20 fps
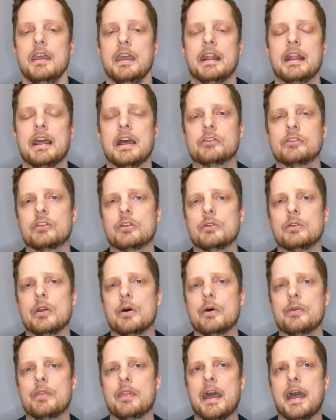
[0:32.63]
And I also
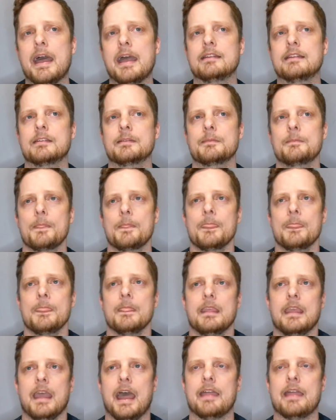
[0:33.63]
know that
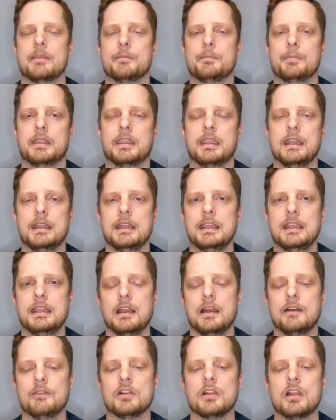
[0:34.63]
at the
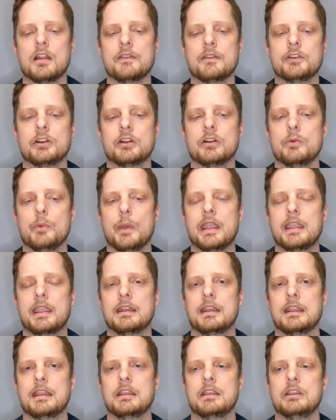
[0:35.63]
beginning of a lot of your
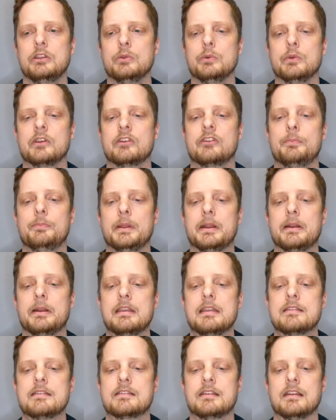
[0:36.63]
awakening, you
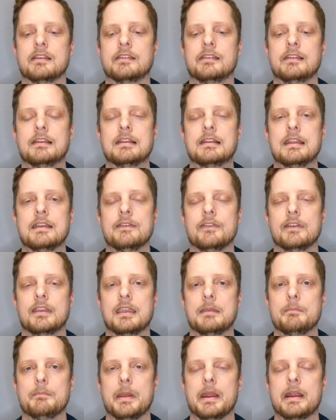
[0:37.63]
experienced a
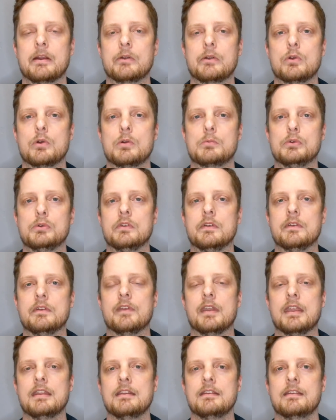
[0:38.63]
significant paranormal
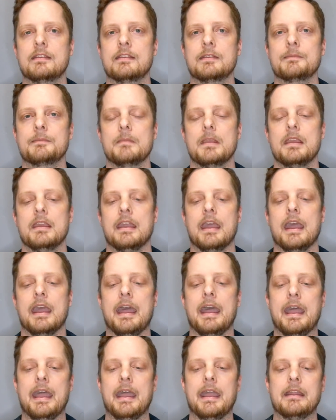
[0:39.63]
event
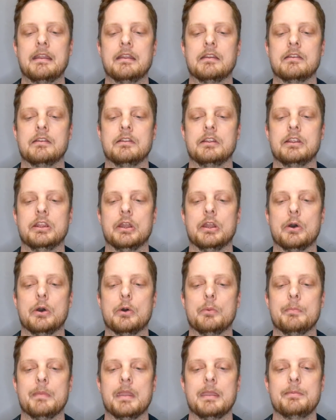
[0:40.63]
and you
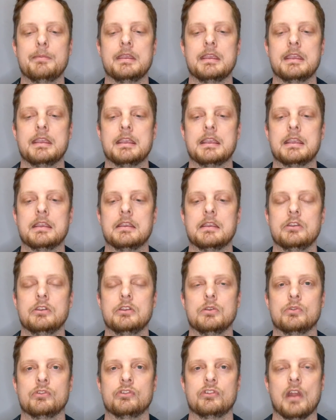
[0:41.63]
know maybe
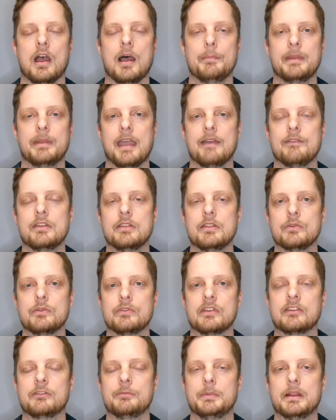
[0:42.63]
you stopped having those
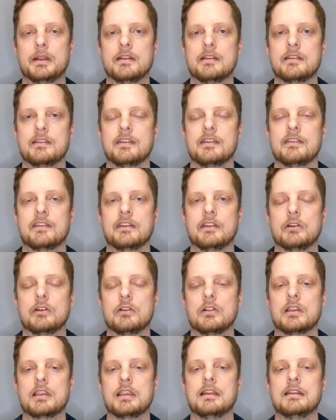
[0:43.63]
experiences and you're
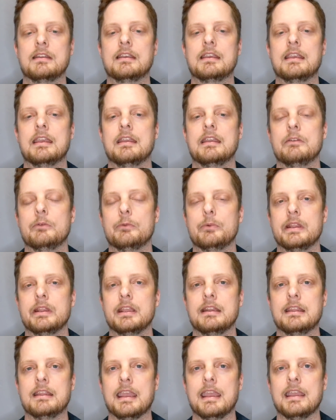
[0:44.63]
looking to get
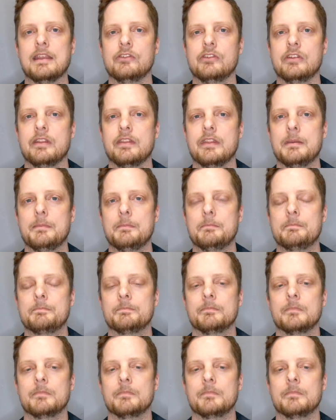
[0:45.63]
re-engaged in them